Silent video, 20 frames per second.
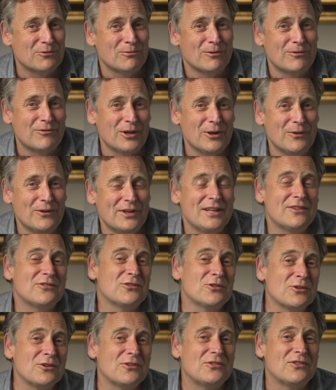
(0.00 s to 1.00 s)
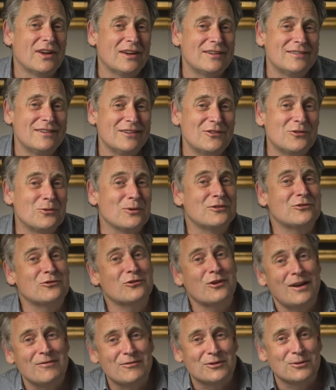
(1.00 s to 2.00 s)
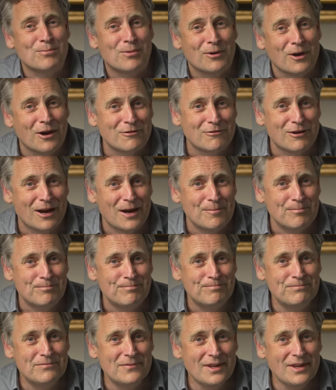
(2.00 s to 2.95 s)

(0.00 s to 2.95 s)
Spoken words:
review and it sort of turned into a travel programme.